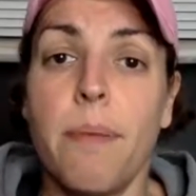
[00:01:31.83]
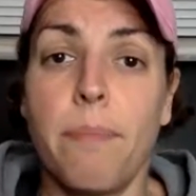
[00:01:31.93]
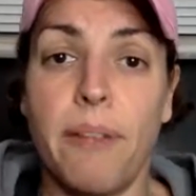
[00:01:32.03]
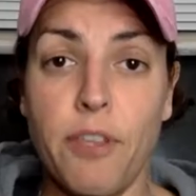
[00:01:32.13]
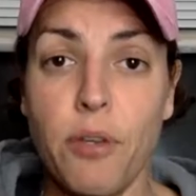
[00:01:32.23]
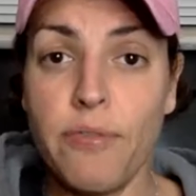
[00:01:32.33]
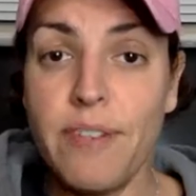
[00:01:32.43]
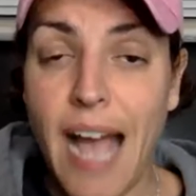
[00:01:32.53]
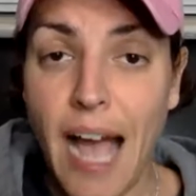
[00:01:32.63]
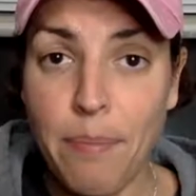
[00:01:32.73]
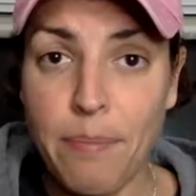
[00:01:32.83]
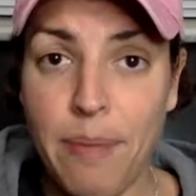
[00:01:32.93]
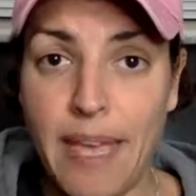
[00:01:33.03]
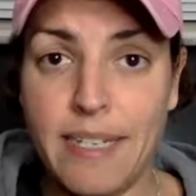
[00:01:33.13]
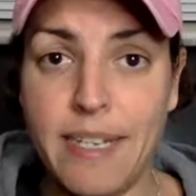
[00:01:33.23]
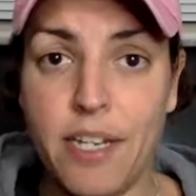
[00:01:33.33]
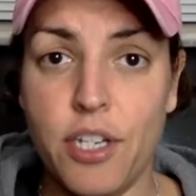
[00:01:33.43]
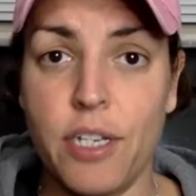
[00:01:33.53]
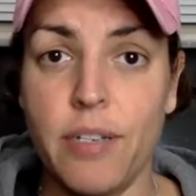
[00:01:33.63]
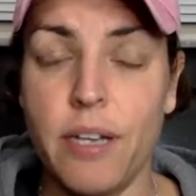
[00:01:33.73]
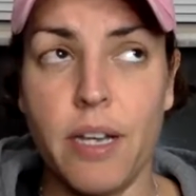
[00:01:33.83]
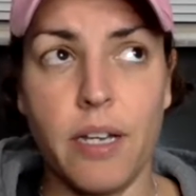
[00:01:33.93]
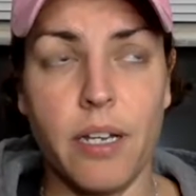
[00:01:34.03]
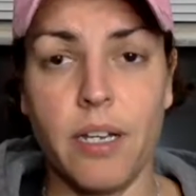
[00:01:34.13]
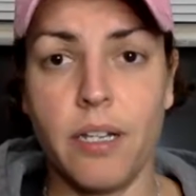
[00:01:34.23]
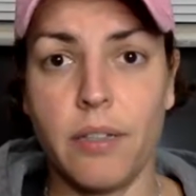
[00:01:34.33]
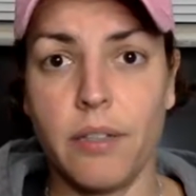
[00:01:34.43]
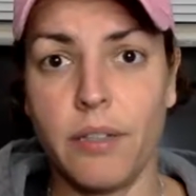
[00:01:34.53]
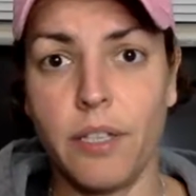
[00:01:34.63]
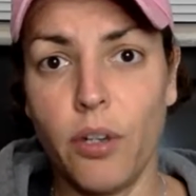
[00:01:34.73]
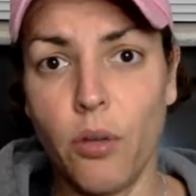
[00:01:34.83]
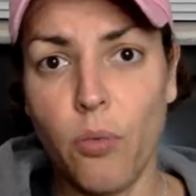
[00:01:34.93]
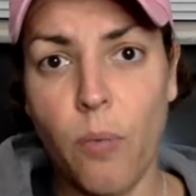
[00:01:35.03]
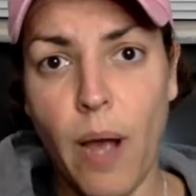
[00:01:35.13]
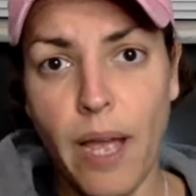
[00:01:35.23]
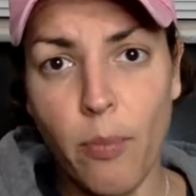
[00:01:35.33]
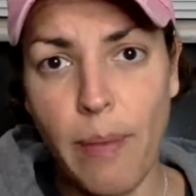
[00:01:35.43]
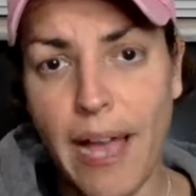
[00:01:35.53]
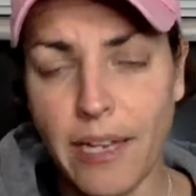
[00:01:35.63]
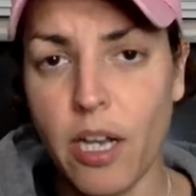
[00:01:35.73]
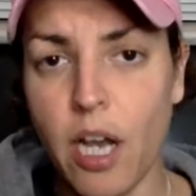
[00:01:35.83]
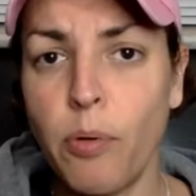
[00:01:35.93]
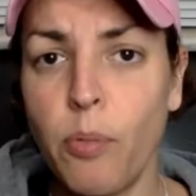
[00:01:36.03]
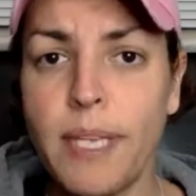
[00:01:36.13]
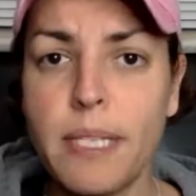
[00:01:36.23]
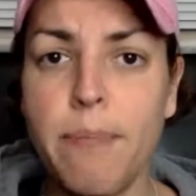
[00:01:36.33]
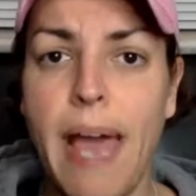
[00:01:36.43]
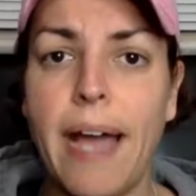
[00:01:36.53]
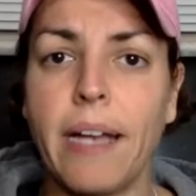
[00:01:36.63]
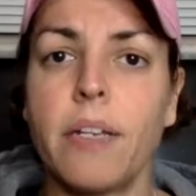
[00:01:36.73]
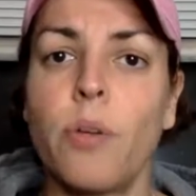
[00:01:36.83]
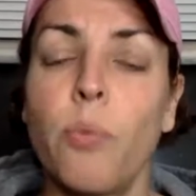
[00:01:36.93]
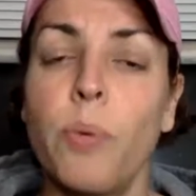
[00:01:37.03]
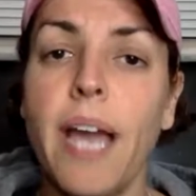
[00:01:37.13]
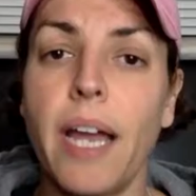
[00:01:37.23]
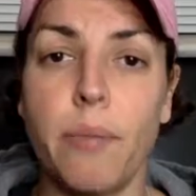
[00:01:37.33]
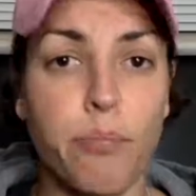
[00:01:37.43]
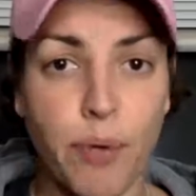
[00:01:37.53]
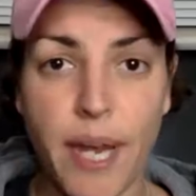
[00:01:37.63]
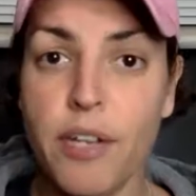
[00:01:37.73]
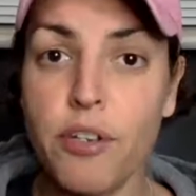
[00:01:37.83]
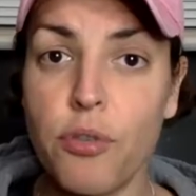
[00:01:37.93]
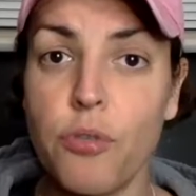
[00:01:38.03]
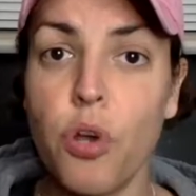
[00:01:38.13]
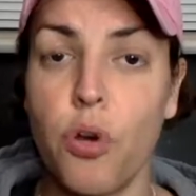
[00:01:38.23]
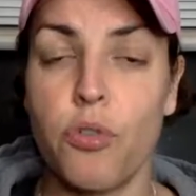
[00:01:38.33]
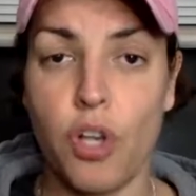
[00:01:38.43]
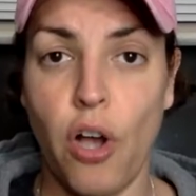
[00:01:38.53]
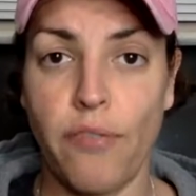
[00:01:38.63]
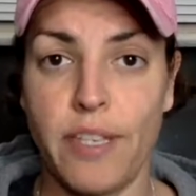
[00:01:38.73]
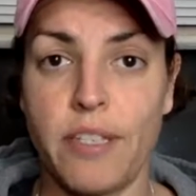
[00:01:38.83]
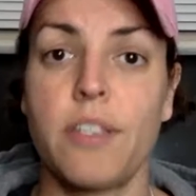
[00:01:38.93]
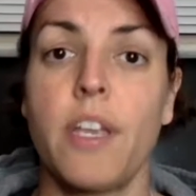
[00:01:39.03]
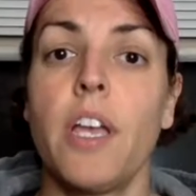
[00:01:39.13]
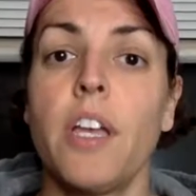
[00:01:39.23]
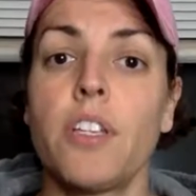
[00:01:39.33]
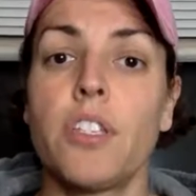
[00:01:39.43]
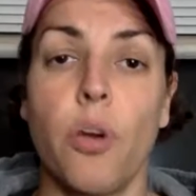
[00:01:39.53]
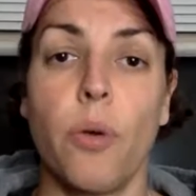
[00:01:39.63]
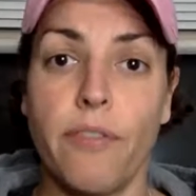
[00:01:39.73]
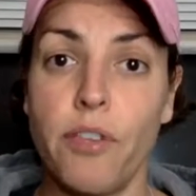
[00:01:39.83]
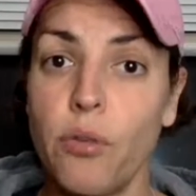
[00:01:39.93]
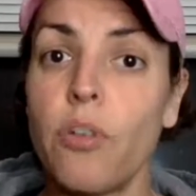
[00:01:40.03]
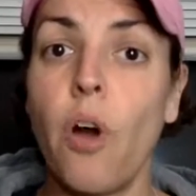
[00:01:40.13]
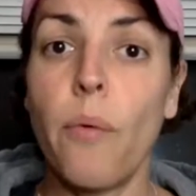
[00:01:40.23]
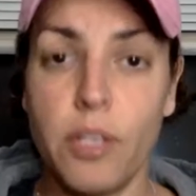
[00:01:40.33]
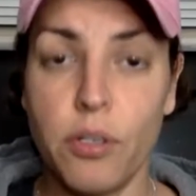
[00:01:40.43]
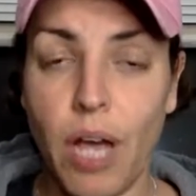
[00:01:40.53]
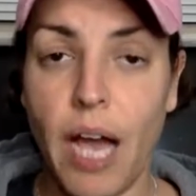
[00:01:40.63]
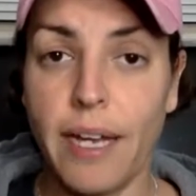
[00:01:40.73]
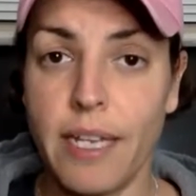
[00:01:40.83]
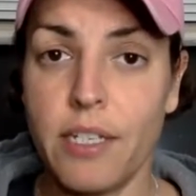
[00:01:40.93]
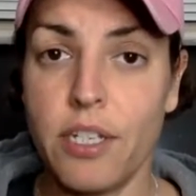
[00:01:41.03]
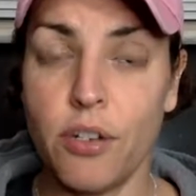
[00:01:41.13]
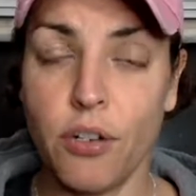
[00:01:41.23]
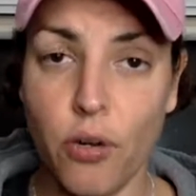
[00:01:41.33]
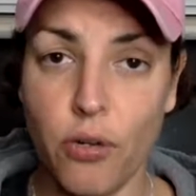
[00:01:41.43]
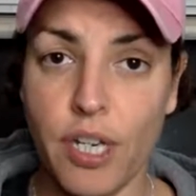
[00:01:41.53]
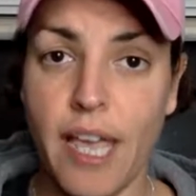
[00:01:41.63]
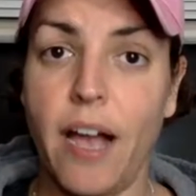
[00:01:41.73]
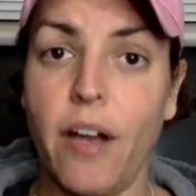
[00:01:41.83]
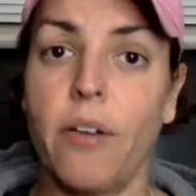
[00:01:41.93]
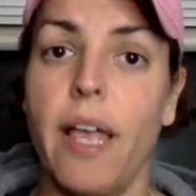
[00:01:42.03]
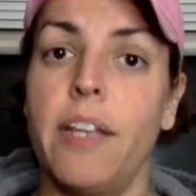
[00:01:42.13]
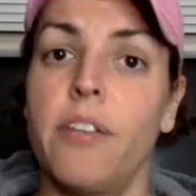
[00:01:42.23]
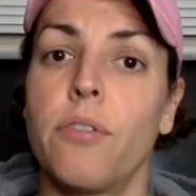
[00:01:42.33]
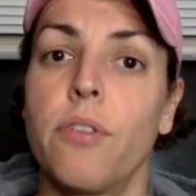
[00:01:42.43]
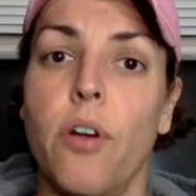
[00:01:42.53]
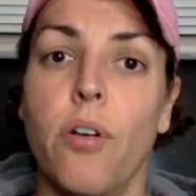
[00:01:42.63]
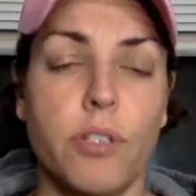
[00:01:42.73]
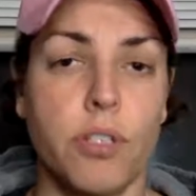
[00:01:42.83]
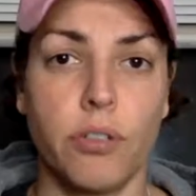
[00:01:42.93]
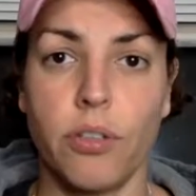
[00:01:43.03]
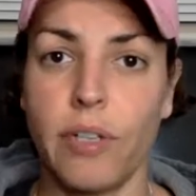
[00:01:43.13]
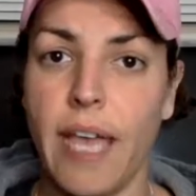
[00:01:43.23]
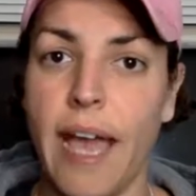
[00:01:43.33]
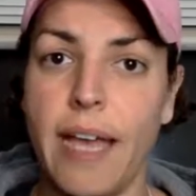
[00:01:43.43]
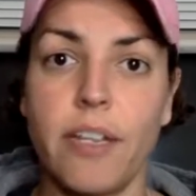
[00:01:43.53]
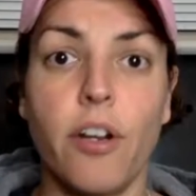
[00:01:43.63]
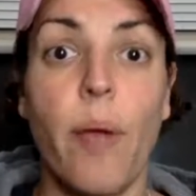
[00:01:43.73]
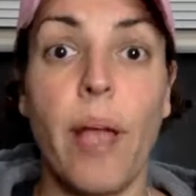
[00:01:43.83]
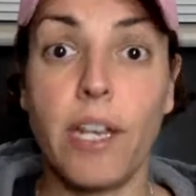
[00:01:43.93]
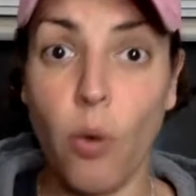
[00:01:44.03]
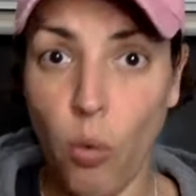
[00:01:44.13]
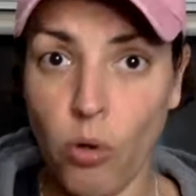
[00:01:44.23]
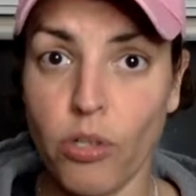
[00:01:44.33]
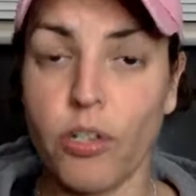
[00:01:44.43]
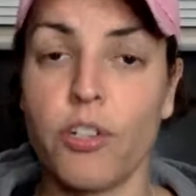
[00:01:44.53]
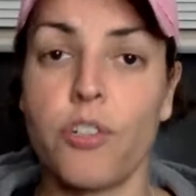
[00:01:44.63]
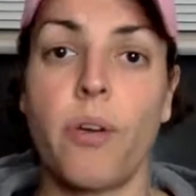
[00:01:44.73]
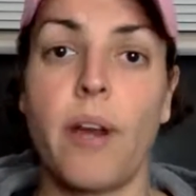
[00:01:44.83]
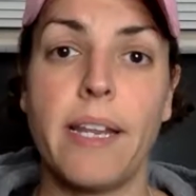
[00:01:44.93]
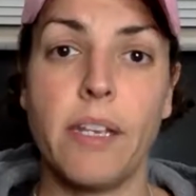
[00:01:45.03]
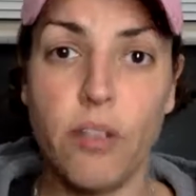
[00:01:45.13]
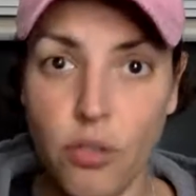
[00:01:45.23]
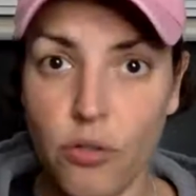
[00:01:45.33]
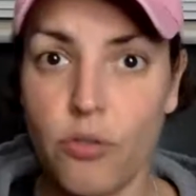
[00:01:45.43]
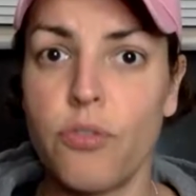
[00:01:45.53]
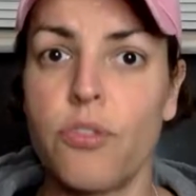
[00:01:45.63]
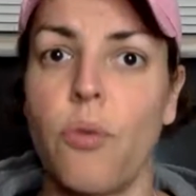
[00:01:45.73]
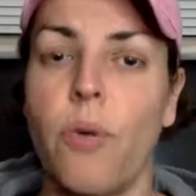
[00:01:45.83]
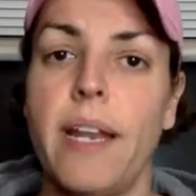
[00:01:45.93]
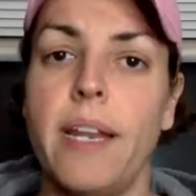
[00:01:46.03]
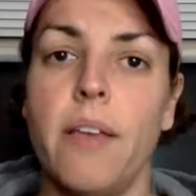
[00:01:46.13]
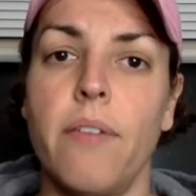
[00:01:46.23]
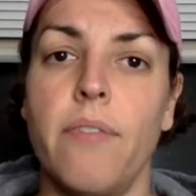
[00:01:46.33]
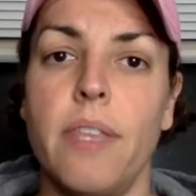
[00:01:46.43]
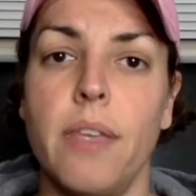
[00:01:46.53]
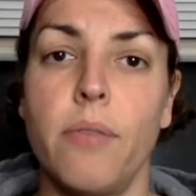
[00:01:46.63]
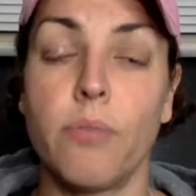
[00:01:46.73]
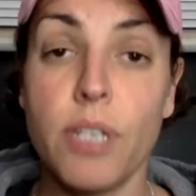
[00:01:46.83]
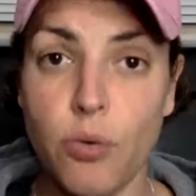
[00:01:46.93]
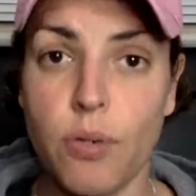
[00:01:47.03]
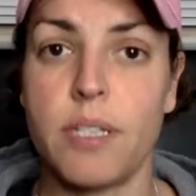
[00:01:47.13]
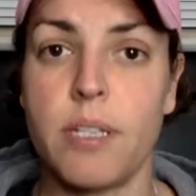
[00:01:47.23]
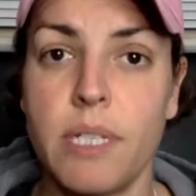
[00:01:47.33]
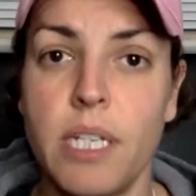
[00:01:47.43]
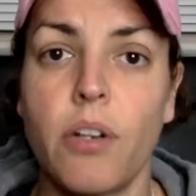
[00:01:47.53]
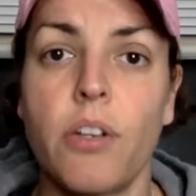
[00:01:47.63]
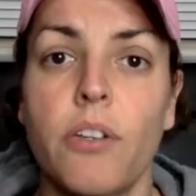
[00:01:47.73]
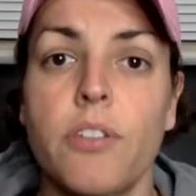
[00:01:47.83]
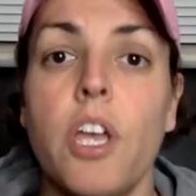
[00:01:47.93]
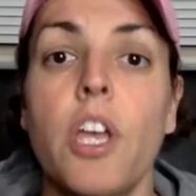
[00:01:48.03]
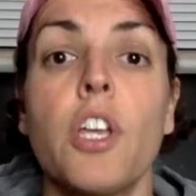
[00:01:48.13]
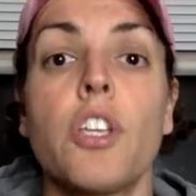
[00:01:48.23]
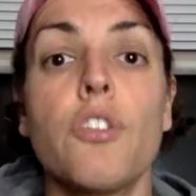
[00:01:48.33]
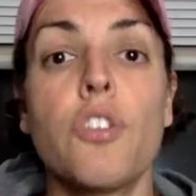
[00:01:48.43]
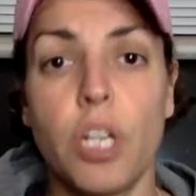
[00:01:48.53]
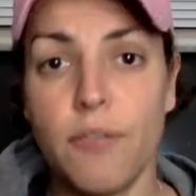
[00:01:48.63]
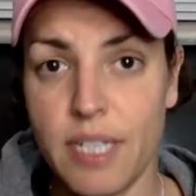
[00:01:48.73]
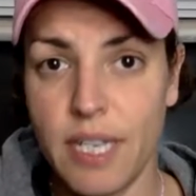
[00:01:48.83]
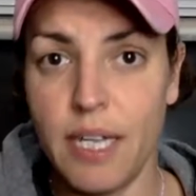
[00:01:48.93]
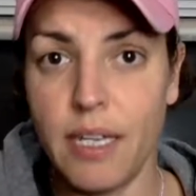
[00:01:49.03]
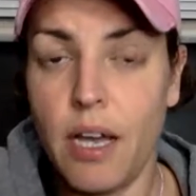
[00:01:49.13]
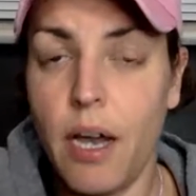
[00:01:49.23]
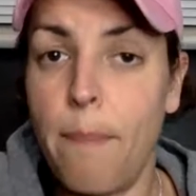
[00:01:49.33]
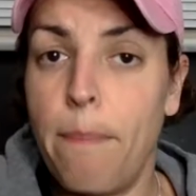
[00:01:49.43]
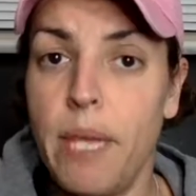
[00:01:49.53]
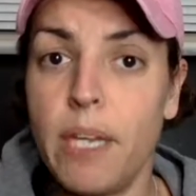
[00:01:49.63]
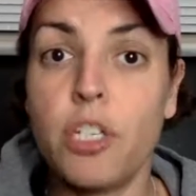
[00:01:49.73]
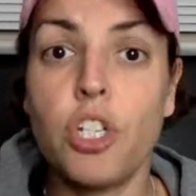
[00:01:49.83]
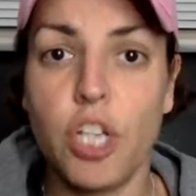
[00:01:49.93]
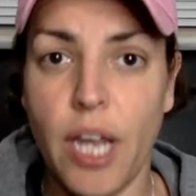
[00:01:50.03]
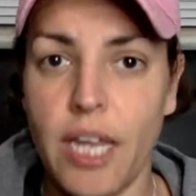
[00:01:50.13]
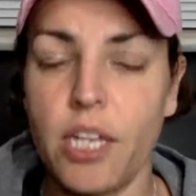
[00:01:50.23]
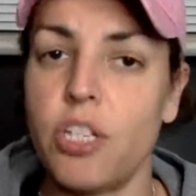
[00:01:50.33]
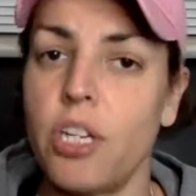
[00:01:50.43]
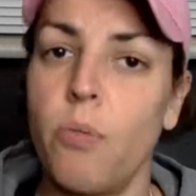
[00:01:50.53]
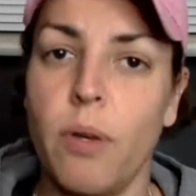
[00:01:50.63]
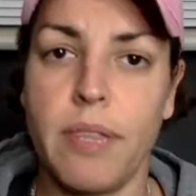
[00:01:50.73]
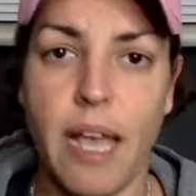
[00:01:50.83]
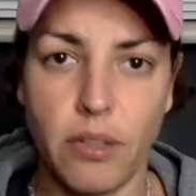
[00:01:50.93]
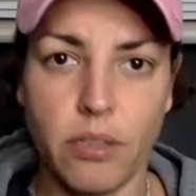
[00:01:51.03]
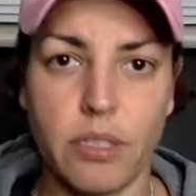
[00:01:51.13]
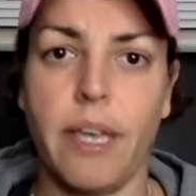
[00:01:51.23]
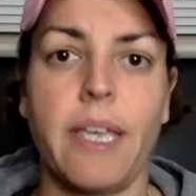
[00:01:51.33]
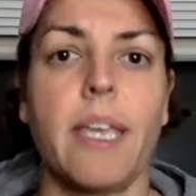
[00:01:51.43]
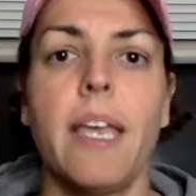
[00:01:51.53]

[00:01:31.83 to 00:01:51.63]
But if you've not been paying attention, a little while back, a couple weeks back, we got a brand new coach office. So if you go and you log into your coach account and you go to look at, any orders or any news or any of the resources and materials, you should have seen a big change in what that looked like.